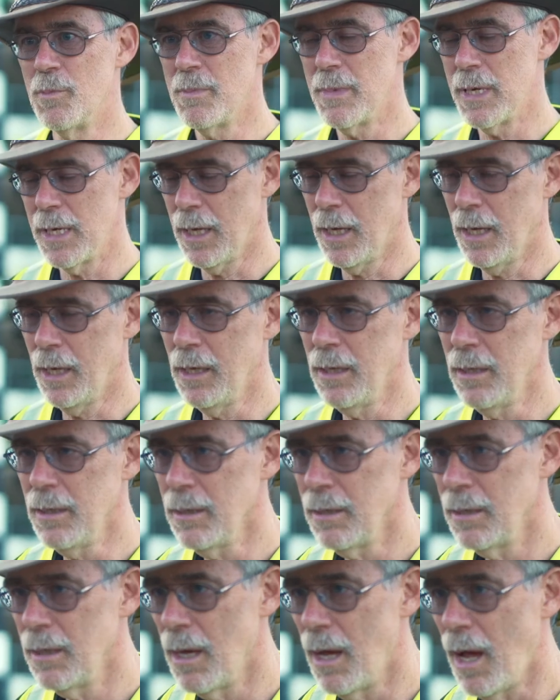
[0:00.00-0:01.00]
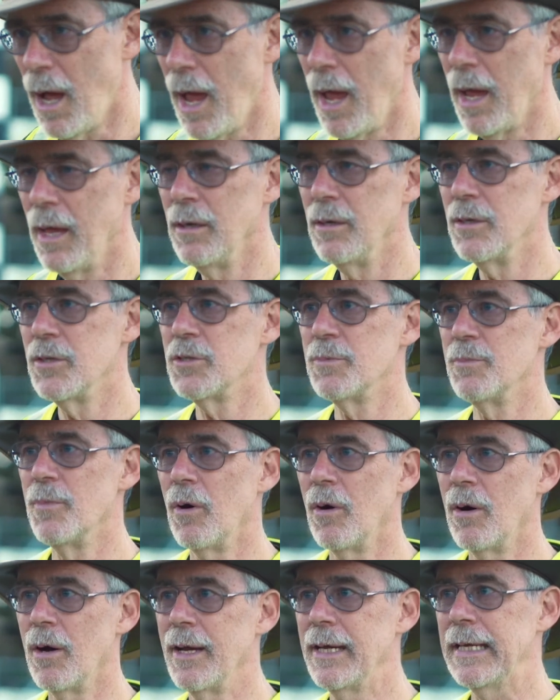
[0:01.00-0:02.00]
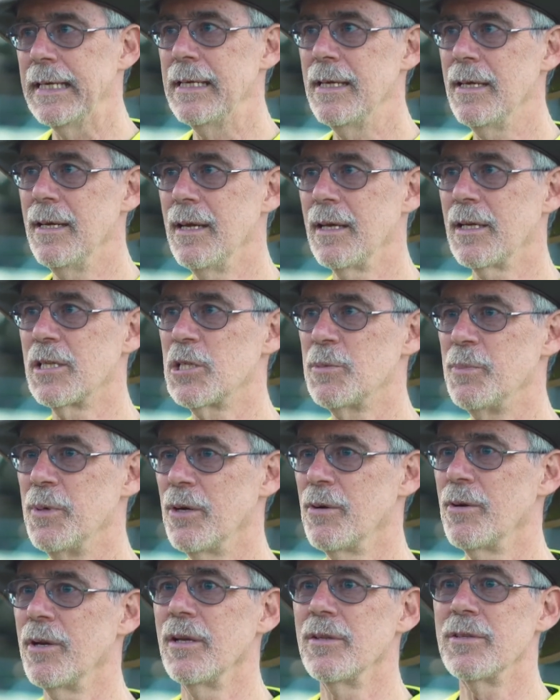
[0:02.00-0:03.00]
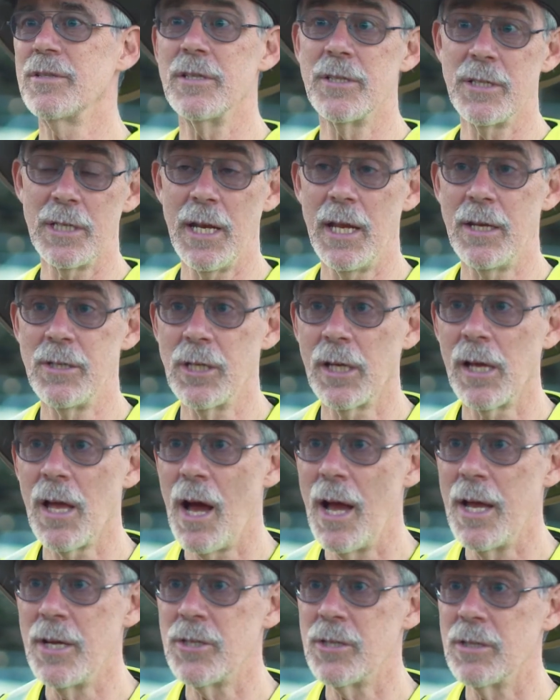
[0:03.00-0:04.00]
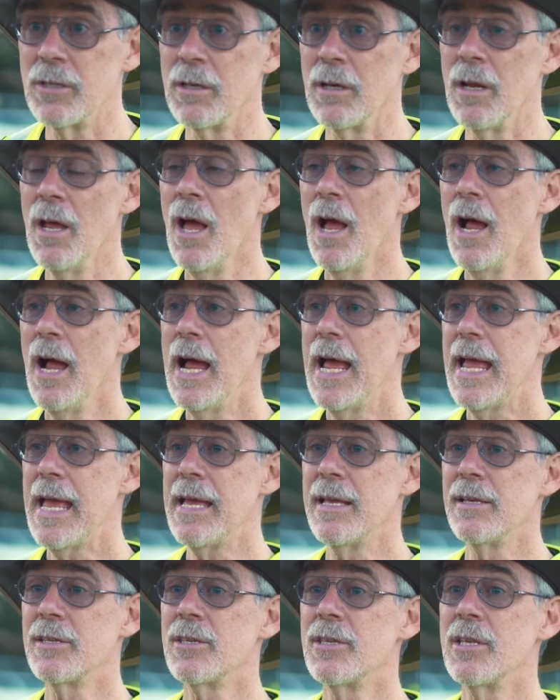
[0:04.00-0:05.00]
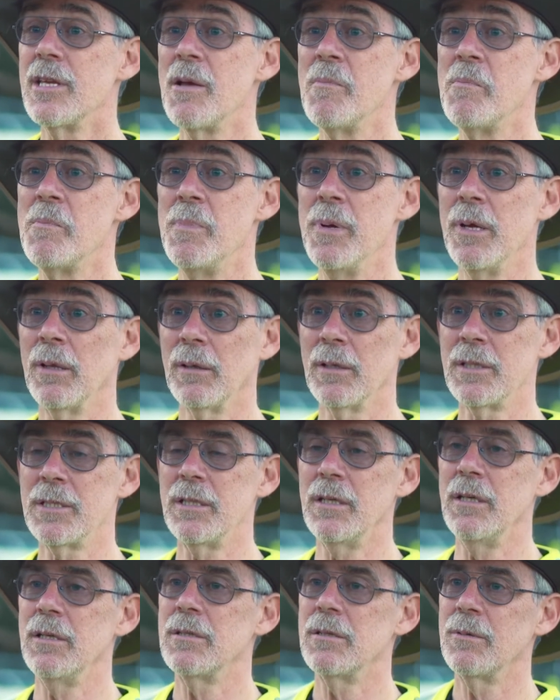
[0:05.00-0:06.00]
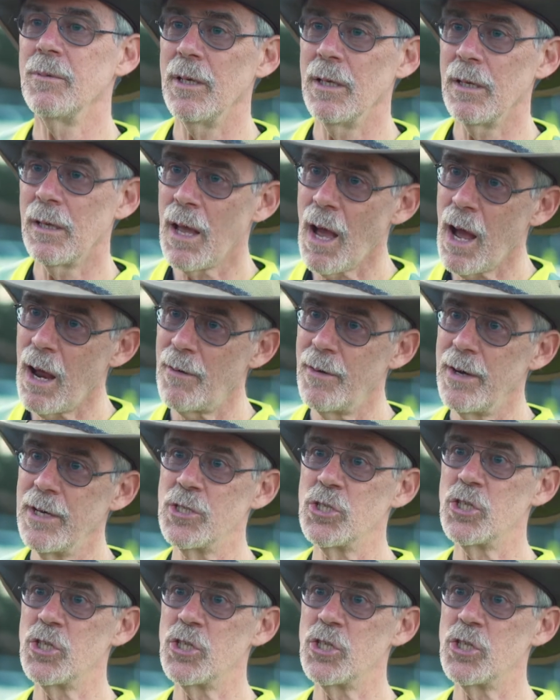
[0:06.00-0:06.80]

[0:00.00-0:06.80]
me and my experiences in education is the ability to encourage